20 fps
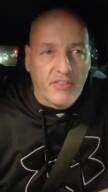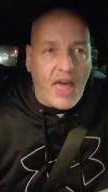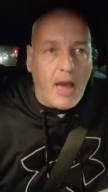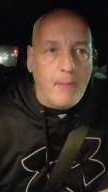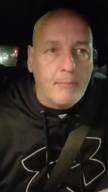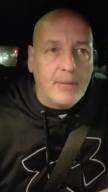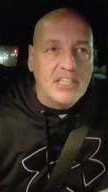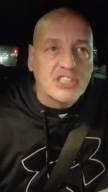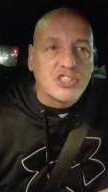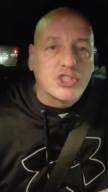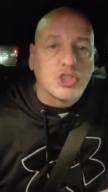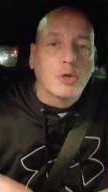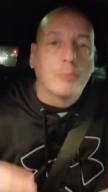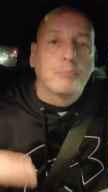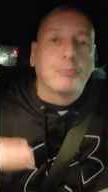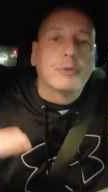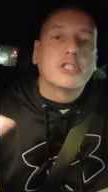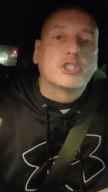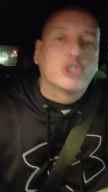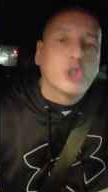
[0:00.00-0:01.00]
and that means to
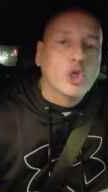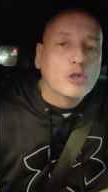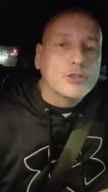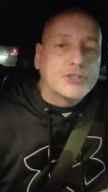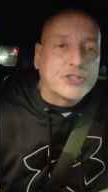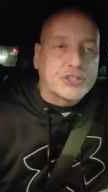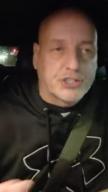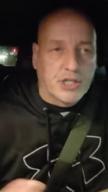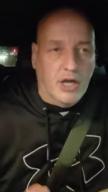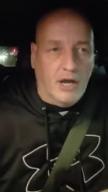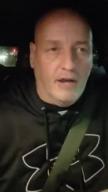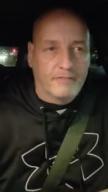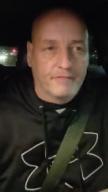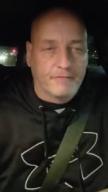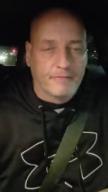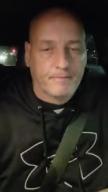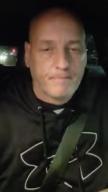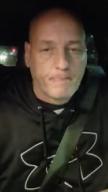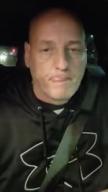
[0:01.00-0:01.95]
produce stuff.